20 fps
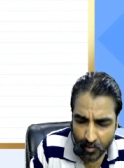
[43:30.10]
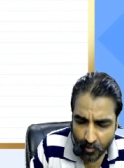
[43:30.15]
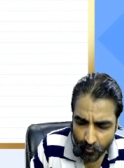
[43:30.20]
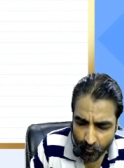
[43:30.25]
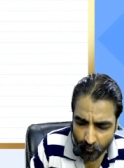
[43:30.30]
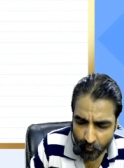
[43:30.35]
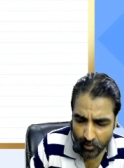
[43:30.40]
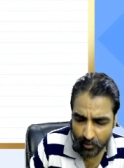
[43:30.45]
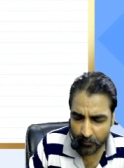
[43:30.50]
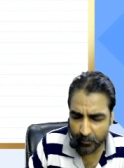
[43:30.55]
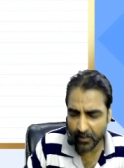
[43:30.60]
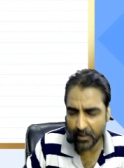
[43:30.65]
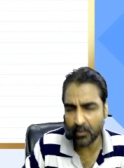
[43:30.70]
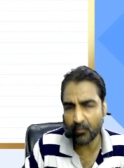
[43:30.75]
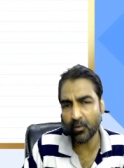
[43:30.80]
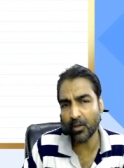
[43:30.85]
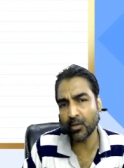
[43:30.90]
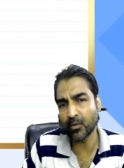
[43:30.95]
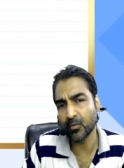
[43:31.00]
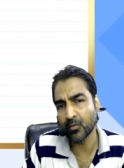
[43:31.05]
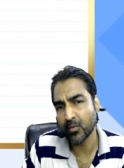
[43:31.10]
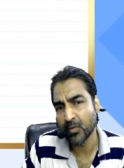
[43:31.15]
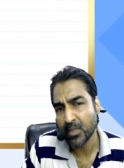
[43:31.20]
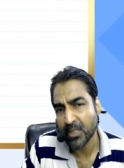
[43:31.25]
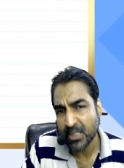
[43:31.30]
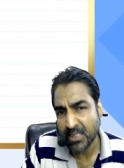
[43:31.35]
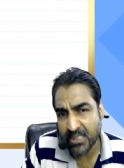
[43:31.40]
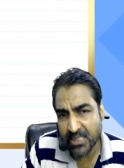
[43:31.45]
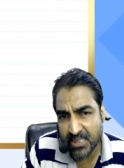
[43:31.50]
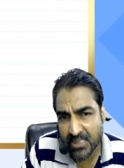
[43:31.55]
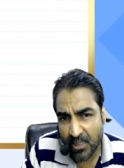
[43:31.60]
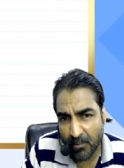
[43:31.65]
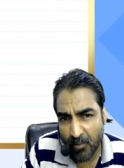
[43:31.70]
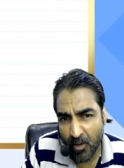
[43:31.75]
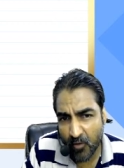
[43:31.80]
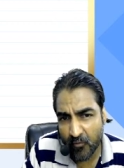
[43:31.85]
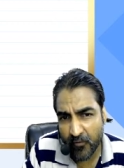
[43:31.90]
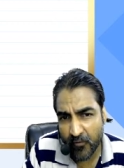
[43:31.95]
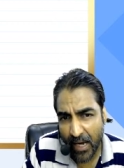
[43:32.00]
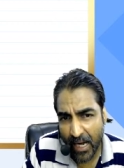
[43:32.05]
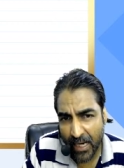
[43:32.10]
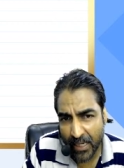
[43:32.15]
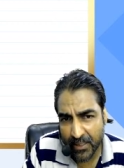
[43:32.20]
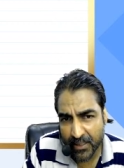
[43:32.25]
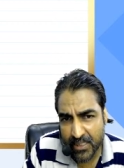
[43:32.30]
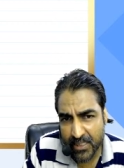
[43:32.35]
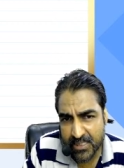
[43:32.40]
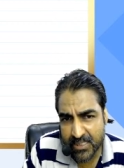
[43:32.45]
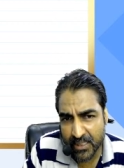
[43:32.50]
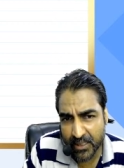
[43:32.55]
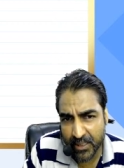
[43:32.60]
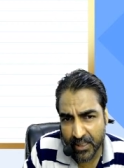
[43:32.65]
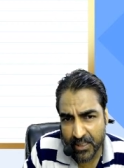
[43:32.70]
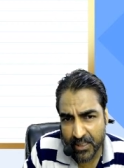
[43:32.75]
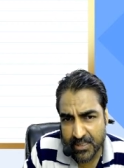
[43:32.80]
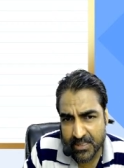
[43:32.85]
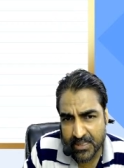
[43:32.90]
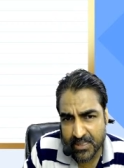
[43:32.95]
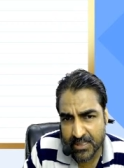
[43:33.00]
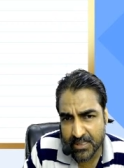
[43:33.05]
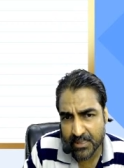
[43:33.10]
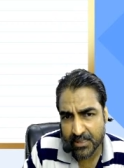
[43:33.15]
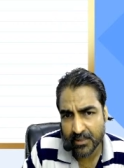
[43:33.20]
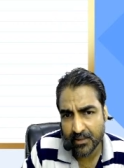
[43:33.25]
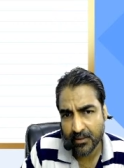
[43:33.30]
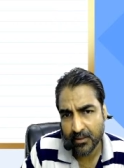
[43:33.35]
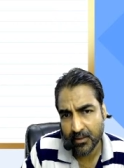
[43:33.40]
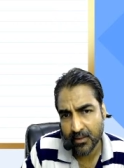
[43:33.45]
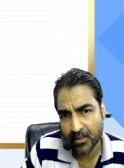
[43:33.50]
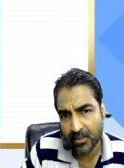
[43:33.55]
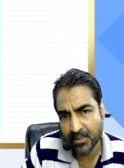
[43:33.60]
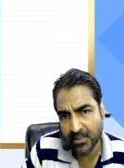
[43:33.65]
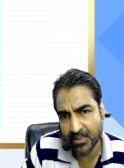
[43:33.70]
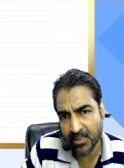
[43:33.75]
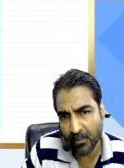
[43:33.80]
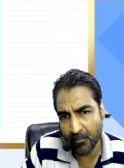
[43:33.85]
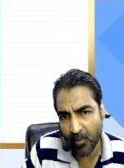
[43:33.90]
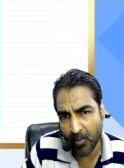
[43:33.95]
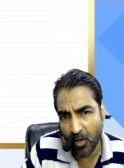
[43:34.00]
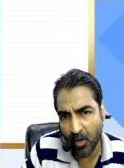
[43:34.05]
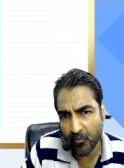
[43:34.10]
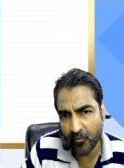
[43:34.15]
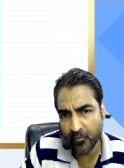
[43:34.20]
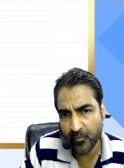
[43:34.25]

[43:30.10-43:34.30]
will be equal to sum of antecedents upon